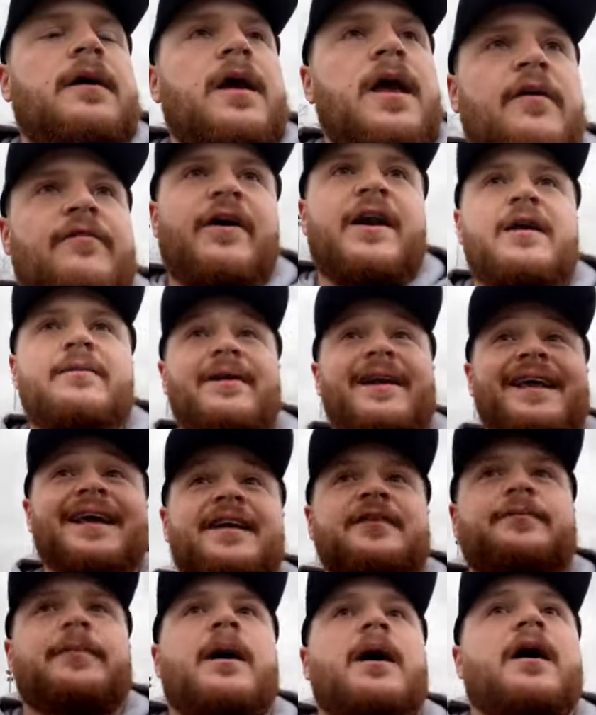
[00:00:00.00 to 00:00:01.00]
if anybody
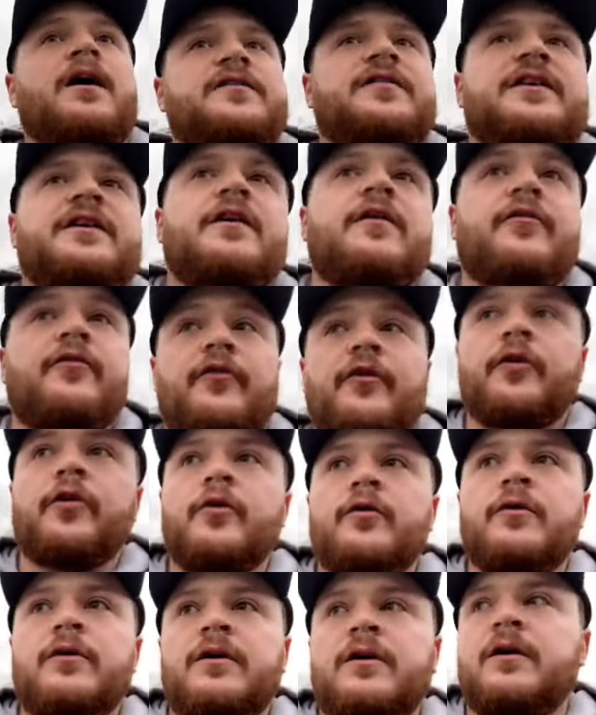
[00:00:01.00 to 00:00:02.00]
is passing
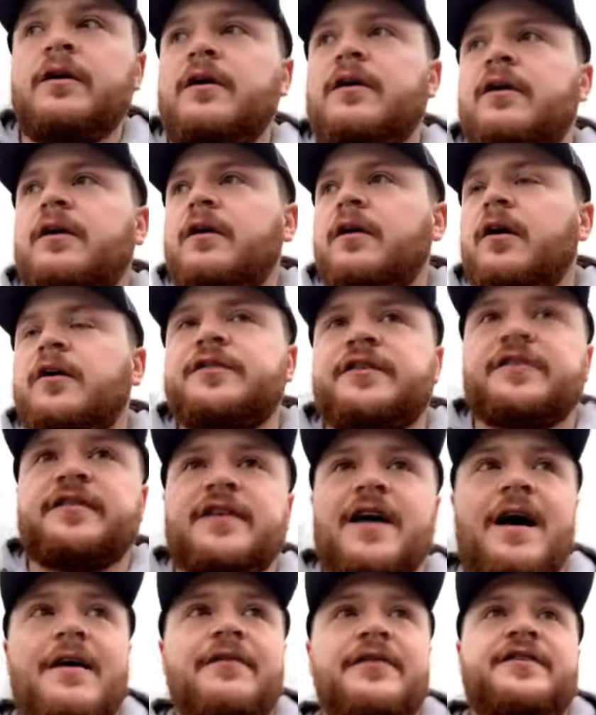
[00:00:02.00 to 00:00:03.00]
through Gloucester
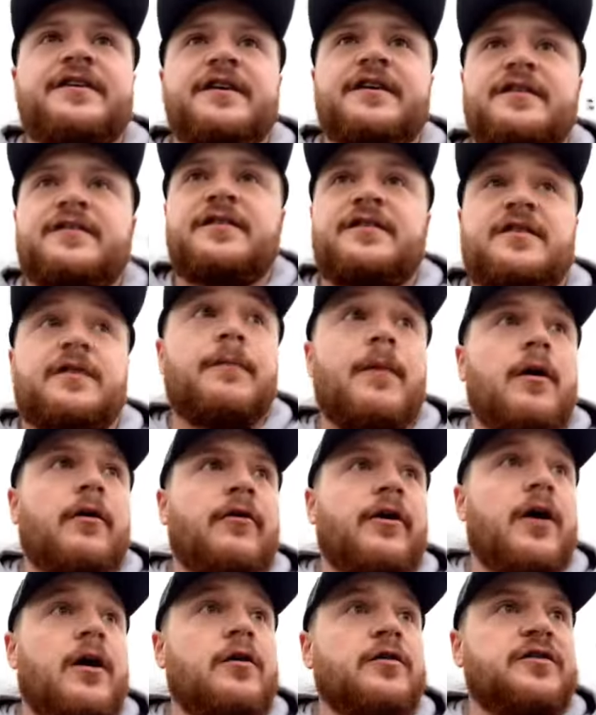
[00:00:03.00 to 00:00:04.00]
Services
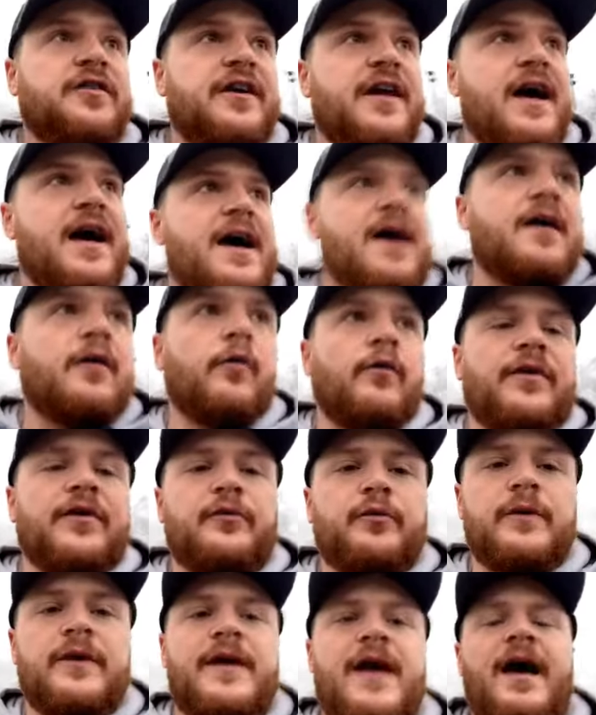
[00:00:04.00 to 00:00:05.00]
tomorrow, today, or
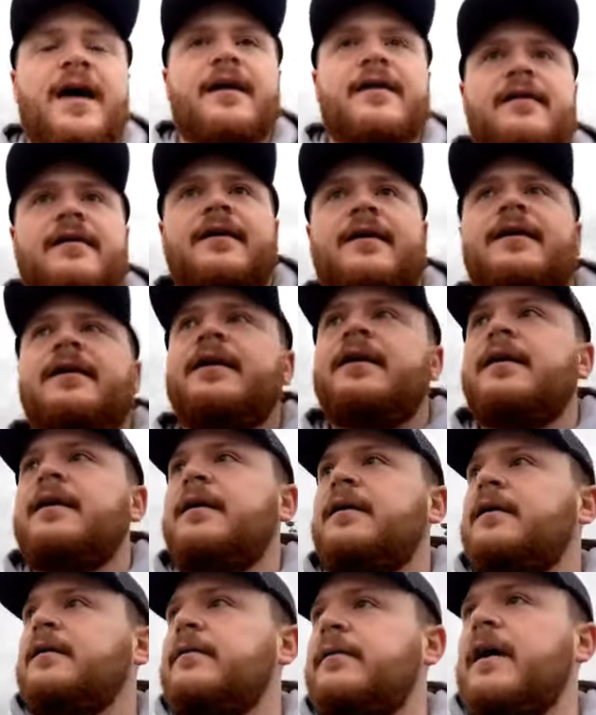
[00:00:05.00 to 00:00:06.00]
this weekend,
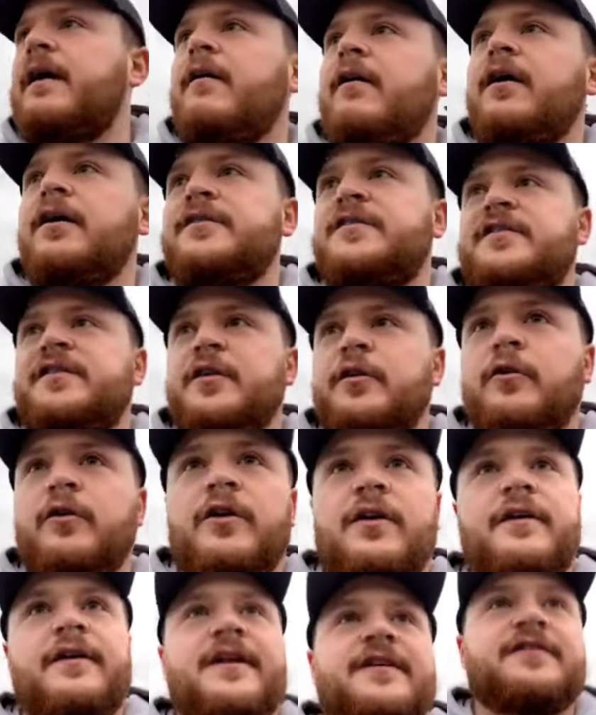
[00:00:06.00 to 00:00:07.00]

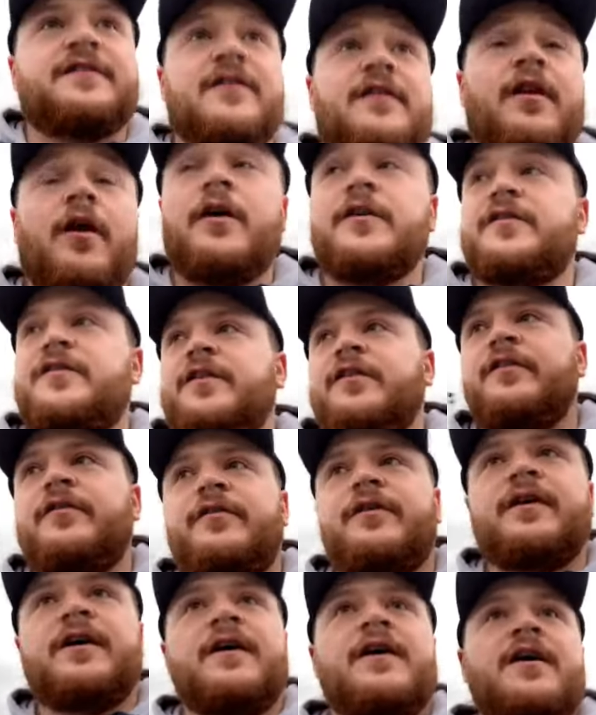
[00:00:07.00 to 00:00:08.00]
there's lots of
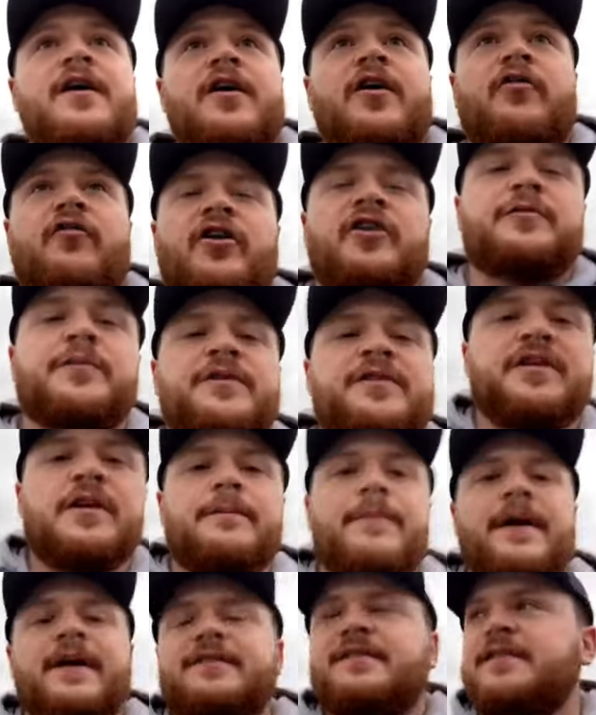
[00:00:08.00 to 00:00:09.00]
Christmassy
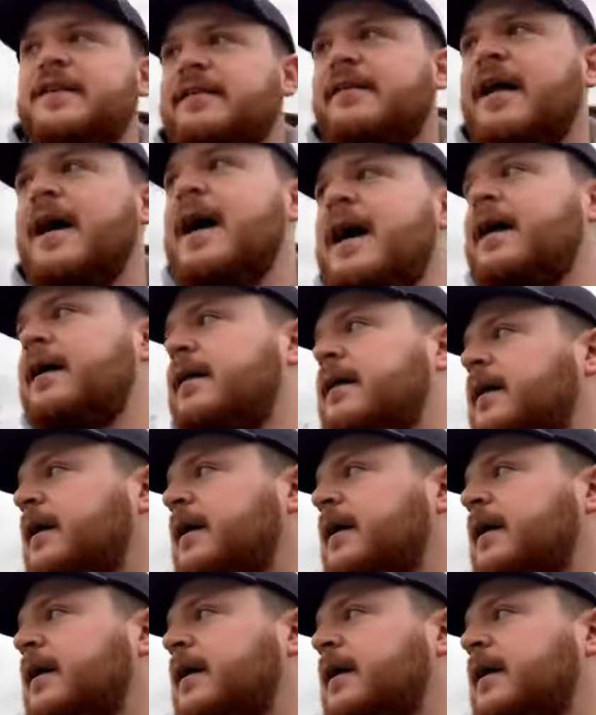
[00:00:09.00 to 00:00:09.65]
bits in there.